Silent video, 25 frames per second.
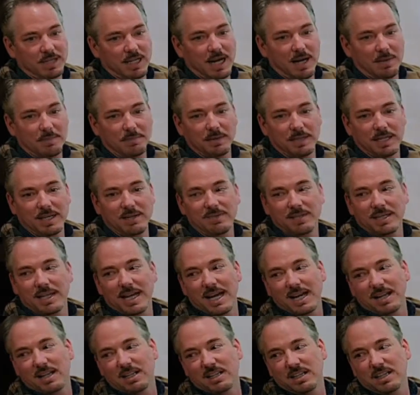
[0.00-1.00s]
I'm leaving
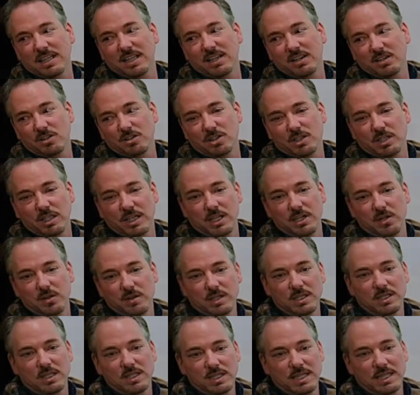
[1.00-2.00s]
that clear so that you
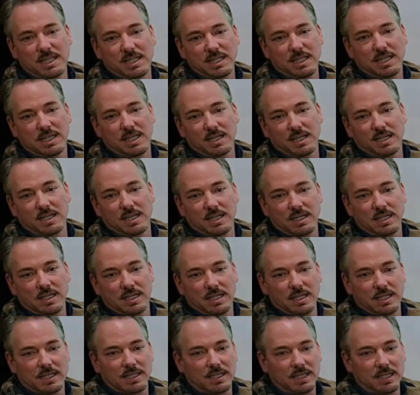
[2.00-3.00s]
can see the,
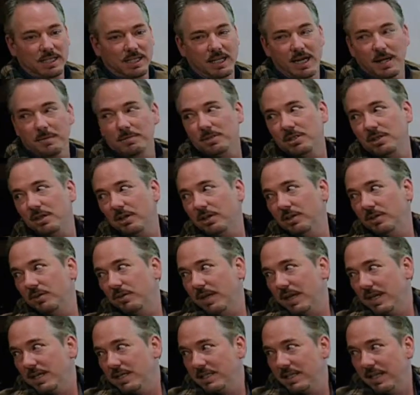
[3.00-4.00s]
the uh, I'm sorry, you
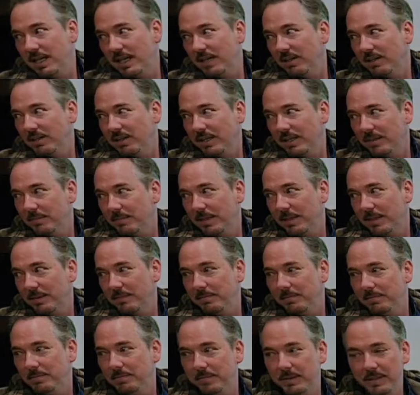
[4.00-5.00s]
guys got to look at my
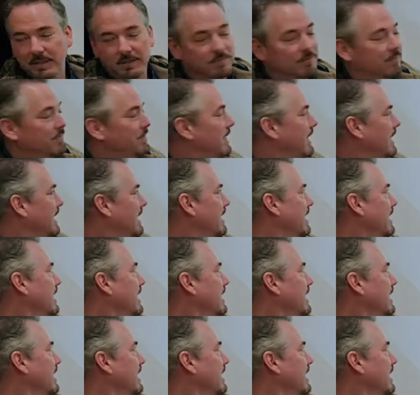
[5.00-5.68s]
big fat